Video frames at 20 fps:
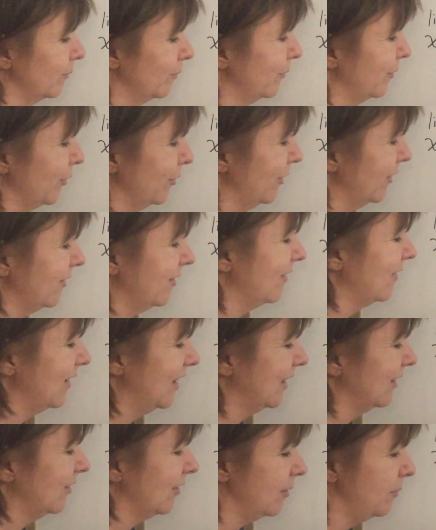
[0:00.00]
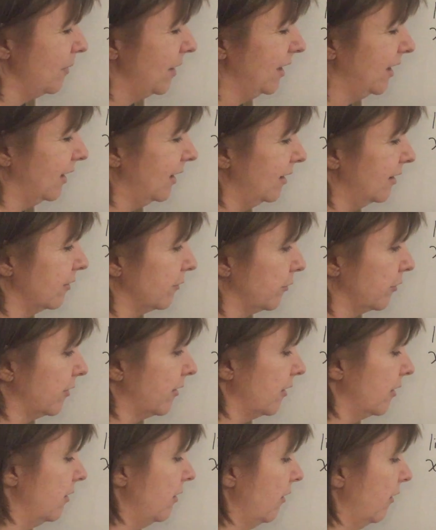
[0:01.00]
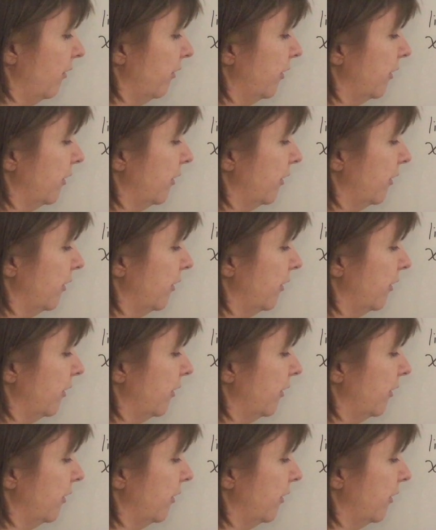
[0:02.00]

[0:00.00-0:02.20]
So this doesn't actually make any difference at all.